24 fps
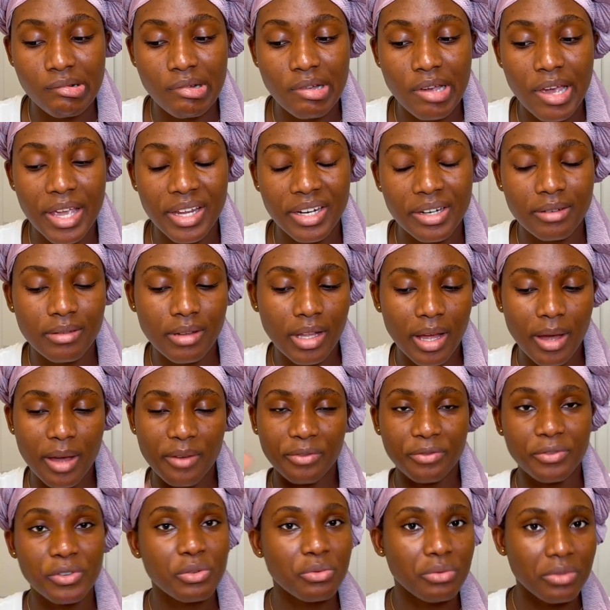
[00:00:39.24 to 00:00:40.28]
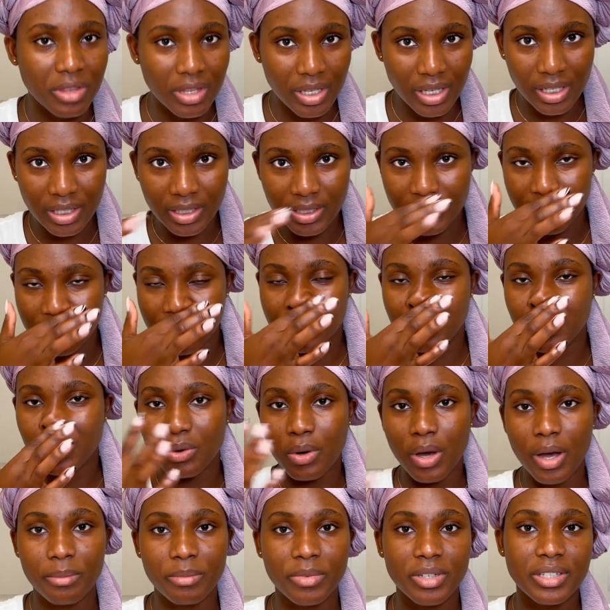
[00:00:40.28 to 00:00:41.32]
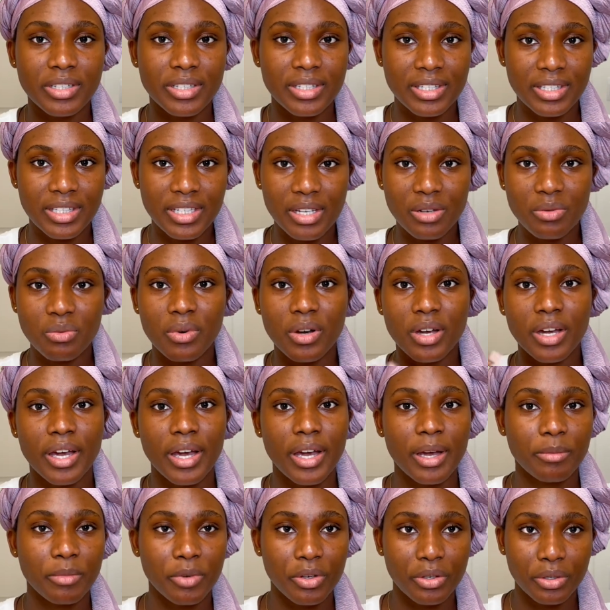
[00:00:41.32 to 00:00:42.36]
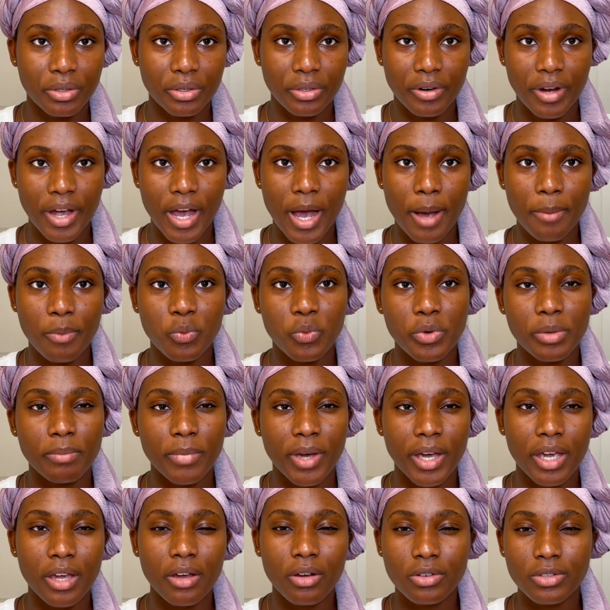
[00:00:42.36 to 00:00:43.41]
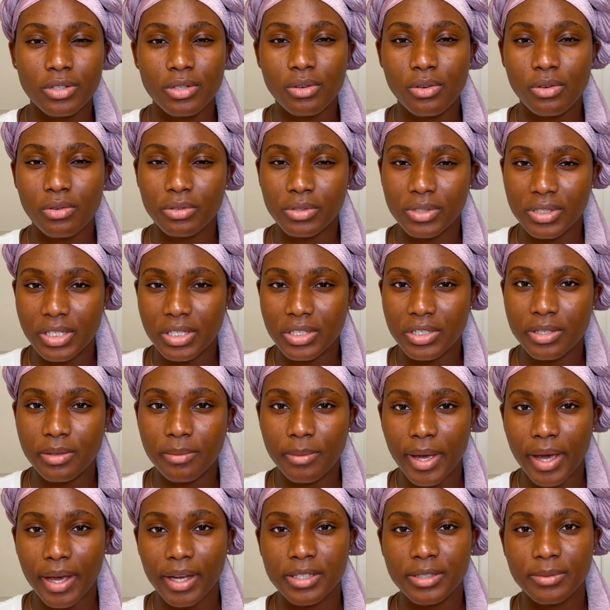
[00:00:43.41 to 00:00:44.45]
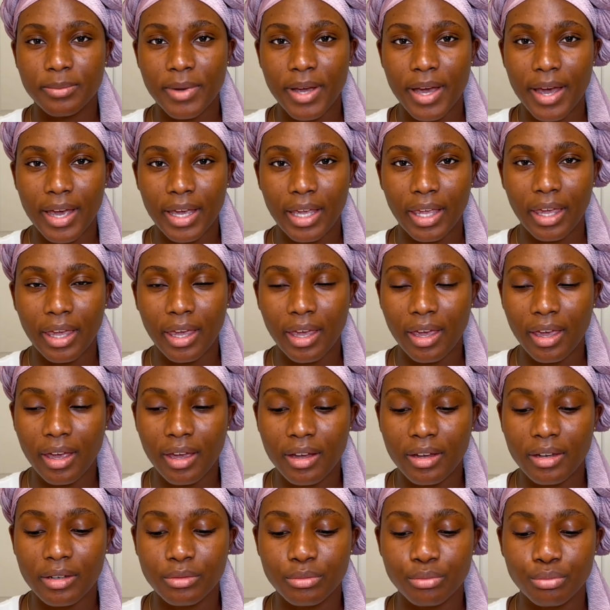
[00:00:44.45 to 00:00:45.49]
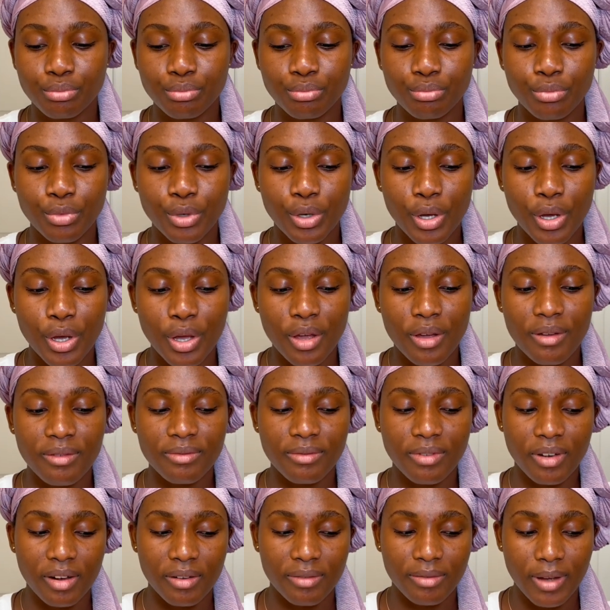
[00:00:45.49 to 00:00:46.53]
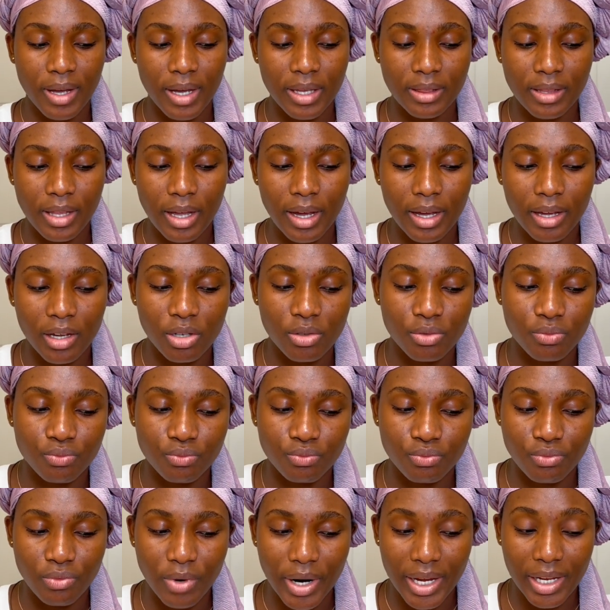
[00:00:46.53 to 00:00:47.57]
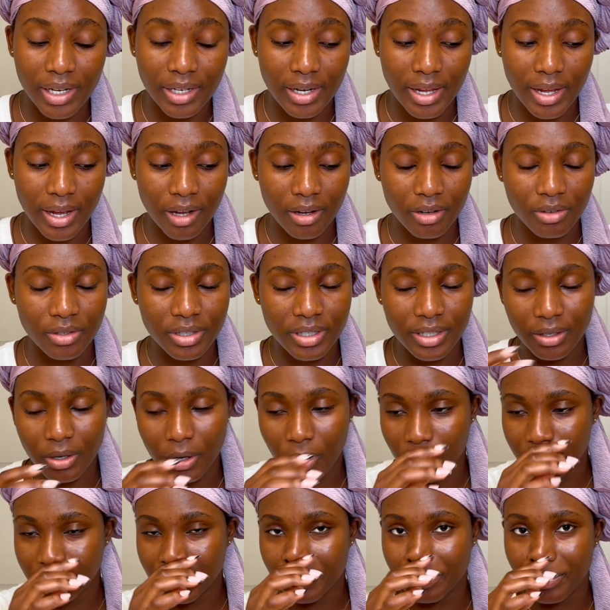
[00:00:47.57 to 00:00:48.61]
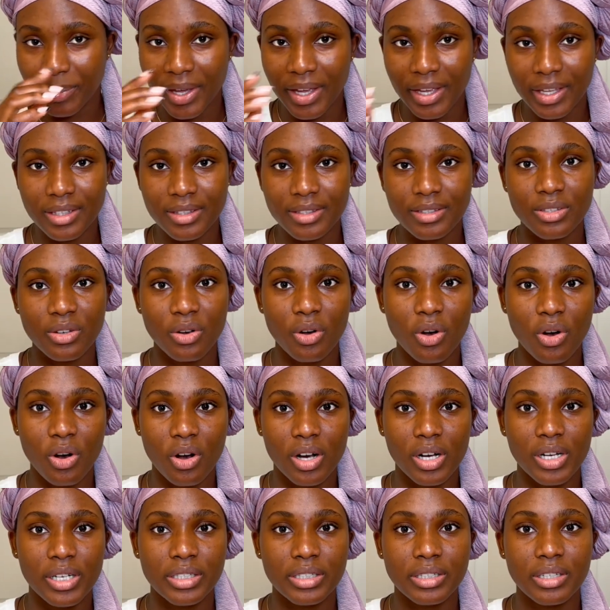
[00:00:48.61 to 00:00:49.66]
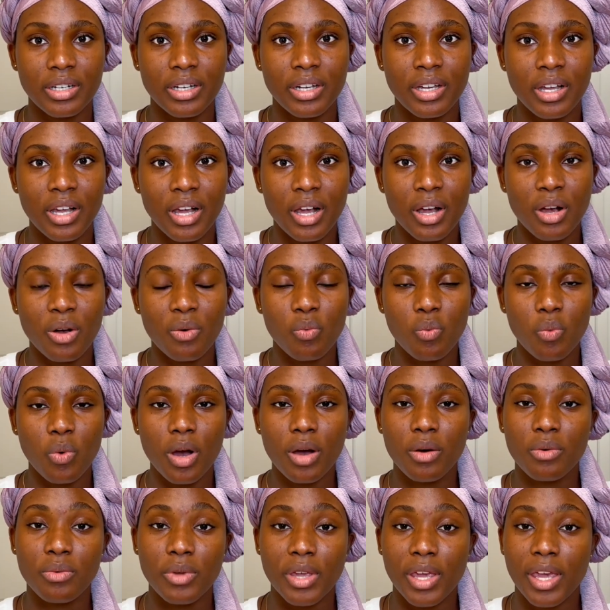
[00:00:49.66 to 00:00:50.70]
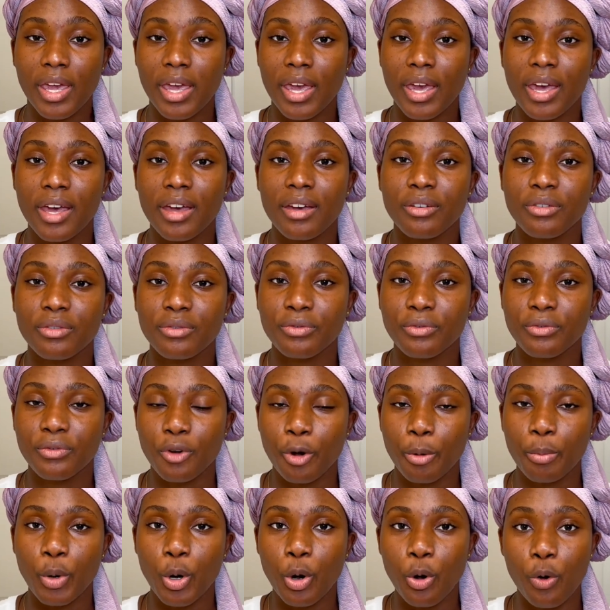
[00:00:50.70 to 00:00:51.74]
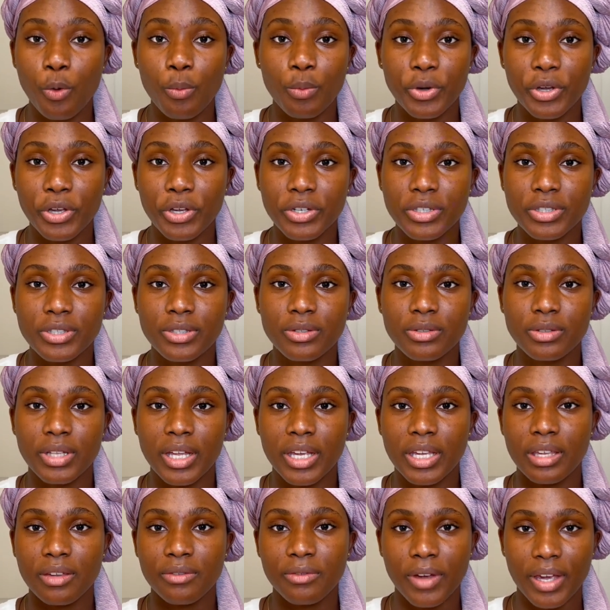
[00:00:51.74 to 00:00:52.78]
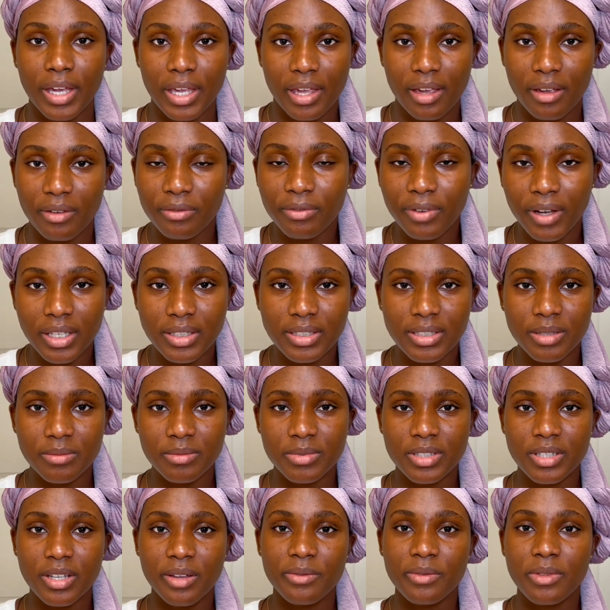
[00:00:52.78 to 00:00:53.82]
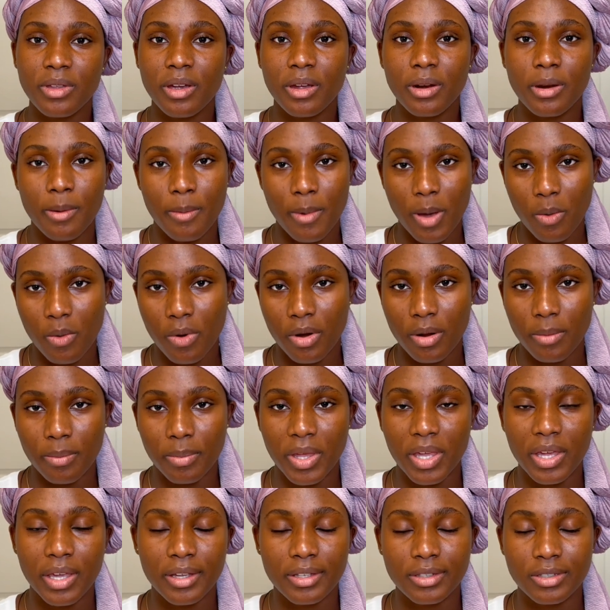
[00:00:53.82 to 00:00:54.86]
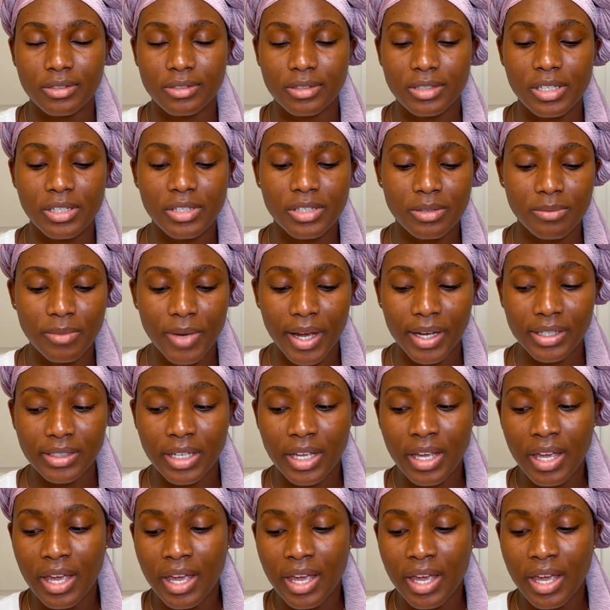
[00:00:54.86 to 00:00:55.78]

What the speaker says: and a few things. So I'm gonna see what I'm gonna grab. We might also go to TJ Maxx, but I can't verify that right now. It all depends on what we get from Home Goods. Like if I can't find some stuff there and I might want to peek into TJ Maxx.